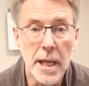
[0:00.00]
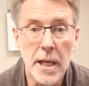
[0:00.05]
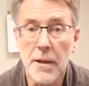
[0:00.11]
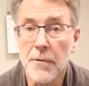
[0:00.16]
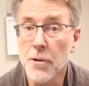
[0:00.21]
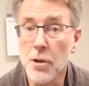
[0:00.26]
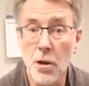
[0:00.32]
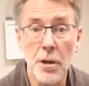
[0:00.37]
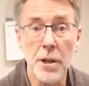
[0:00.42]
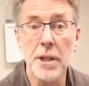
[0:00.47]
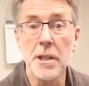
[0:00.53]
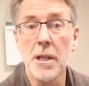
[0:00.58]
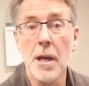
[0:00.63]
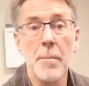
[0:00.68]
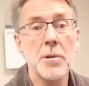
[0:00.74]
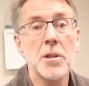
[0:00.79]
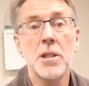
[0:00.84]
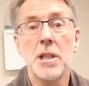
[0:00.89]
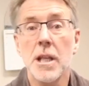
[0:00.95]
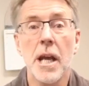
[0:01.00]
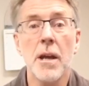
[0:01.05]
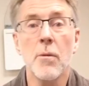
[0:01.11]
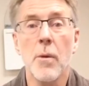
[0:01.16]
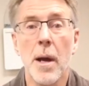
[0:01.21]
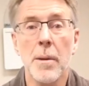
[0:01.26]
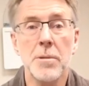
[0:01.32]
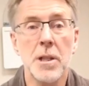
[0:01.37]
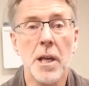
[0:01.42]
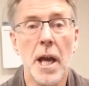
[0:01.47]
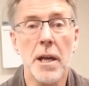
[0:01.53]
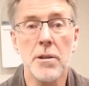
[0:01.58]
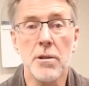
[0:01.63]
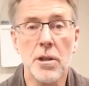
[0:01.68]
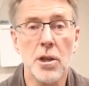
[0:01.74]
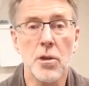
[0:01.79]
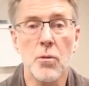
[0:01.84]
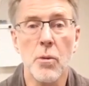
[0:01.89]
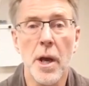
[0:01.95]
and if you go to the WCA website, you
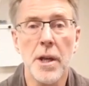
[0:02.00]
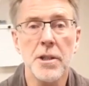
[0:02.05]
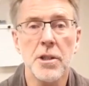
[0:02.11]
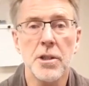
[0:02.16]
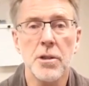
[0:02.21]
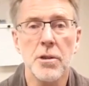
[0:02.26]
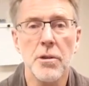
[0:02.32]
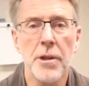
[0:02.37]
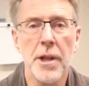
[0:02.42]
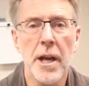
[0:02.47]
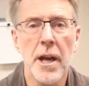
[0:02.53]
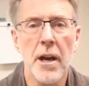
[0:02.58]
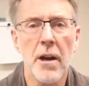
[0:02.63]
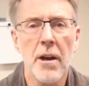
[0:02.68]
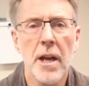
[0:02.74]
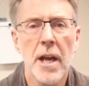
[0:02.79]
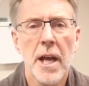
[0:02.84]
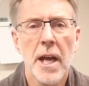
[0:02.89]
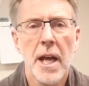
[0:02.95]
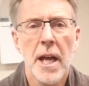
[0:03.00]
can register there.